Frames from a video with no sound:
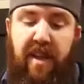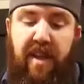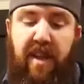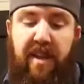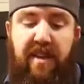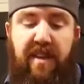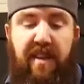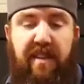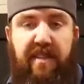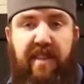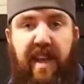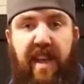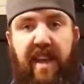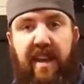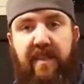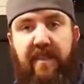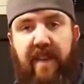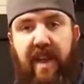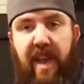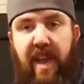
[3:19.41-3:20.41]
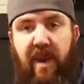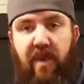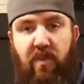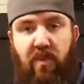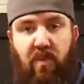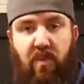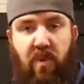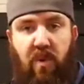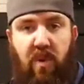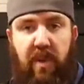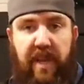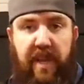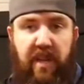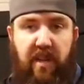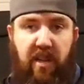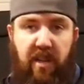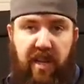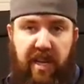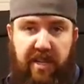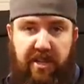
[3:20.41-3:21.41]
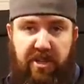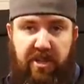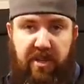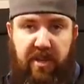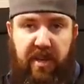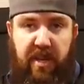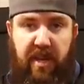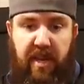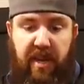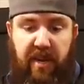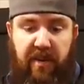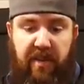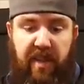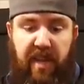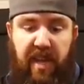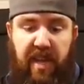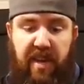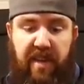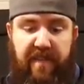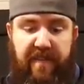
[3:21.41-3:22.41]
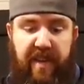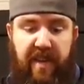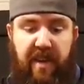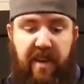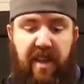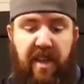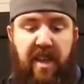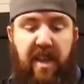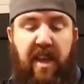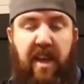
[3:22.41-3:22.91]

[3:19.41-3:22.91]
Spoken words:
It does have a rolling clutch here in the end of it,